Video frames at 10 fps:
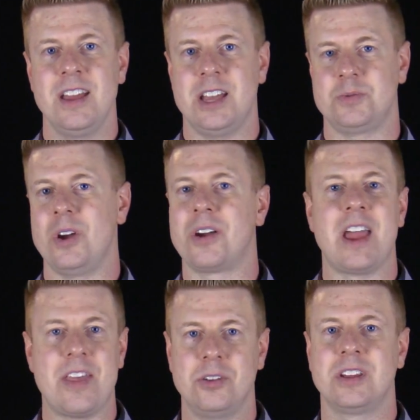as we all
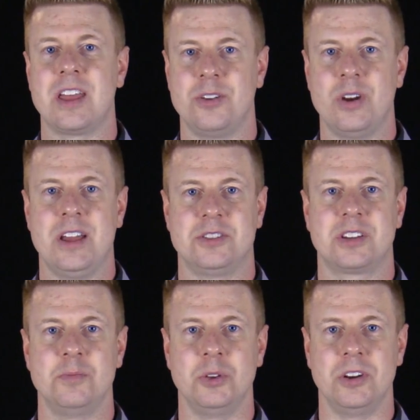gather together as a
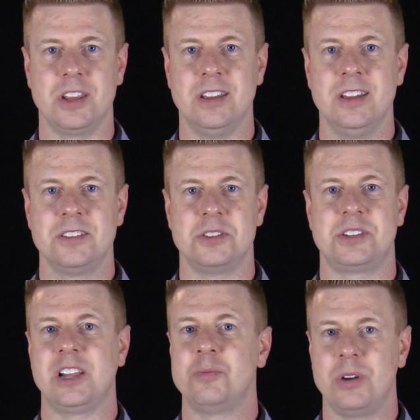community to
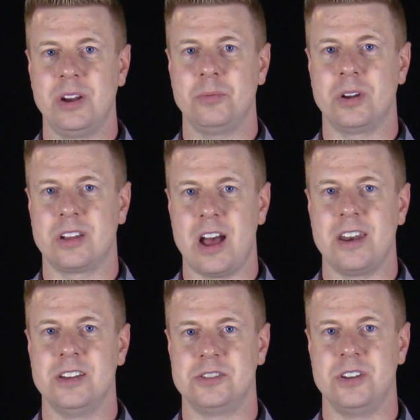celebrate what
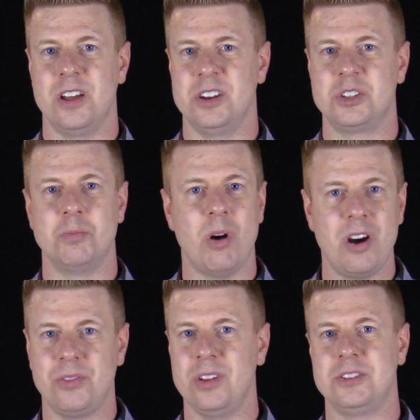God has done and to
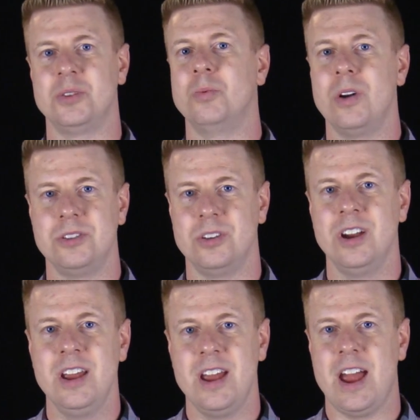marvel and to
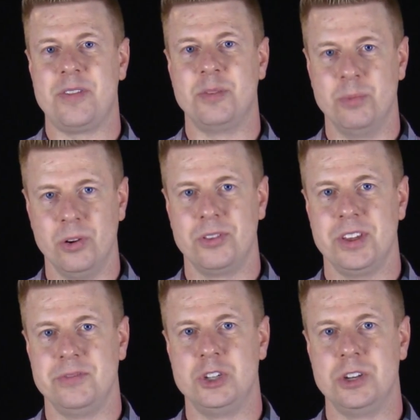wonder at the
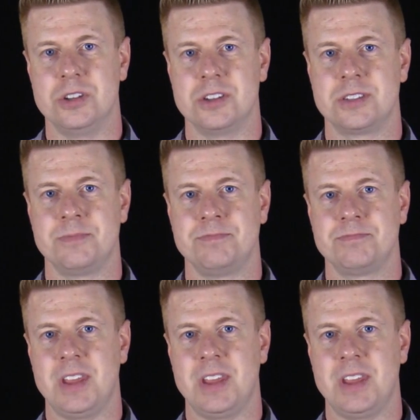birth of Jesus.